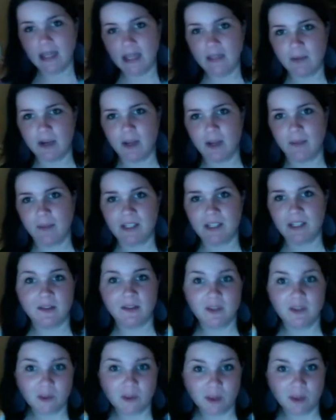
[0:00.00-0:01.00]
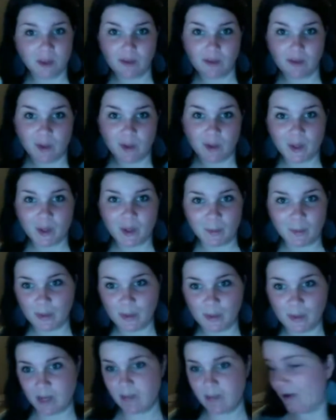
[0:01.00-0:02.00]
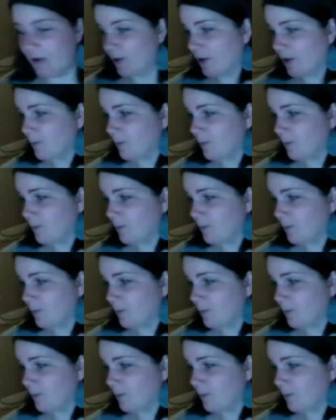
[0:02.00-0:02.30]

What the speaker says: recommend it if you're looking for a good protein powder.